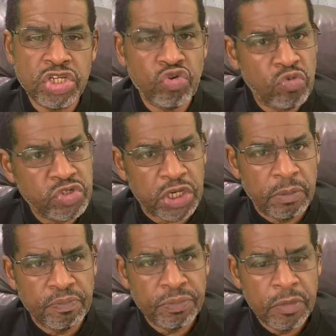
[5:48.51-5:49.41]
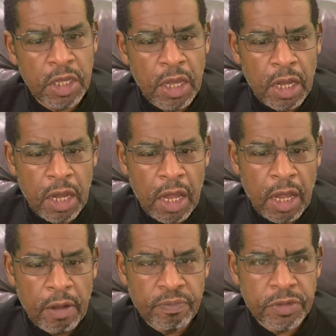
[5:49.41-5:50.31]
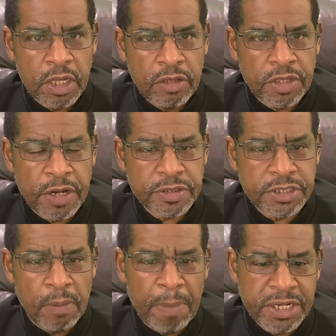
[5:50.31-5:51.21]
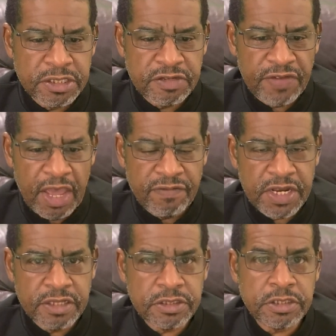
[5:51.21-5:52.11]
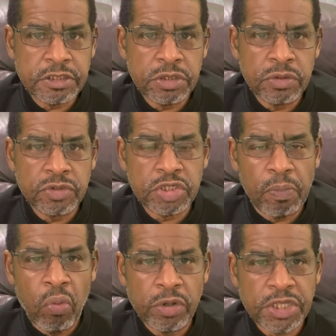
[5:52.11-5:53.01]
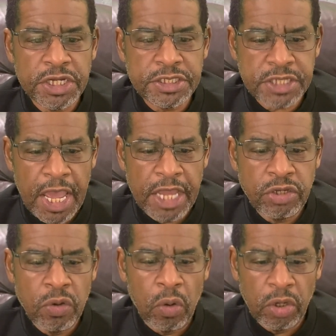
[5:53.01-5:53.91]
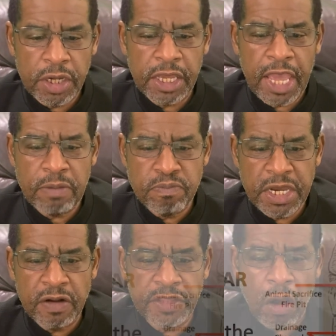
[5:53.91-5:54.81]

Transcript: Jerusalem. There's an abundance of evidence to support this, and you are looking at many of the